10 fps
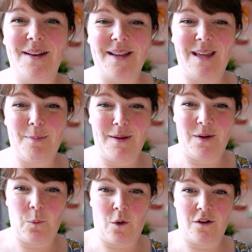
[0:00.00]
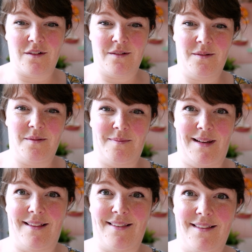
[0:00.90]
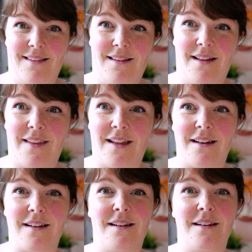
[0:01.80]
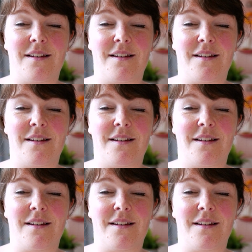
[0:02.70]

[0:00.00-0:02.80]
Keep it in one place, and then